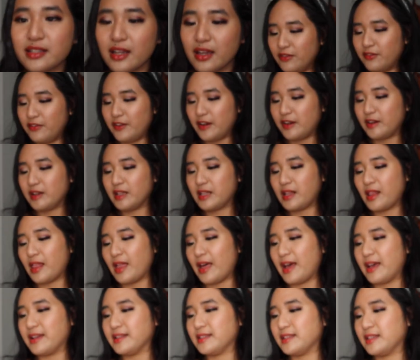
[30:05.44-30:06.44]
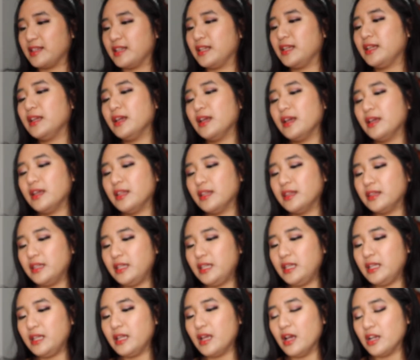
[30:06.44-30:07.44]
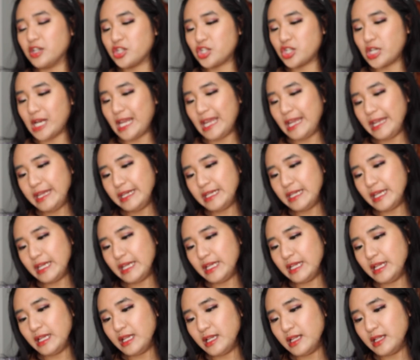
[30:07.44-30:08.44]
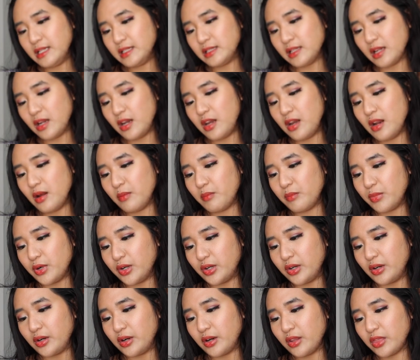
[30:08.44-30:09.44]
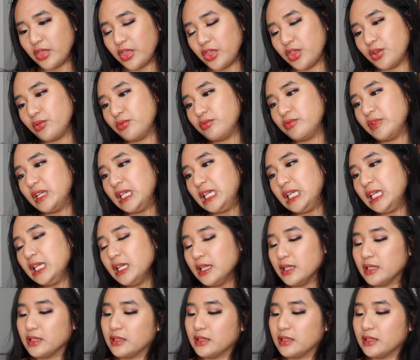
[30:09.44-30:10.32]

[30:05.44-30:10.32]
Very classy. The shade is number 3.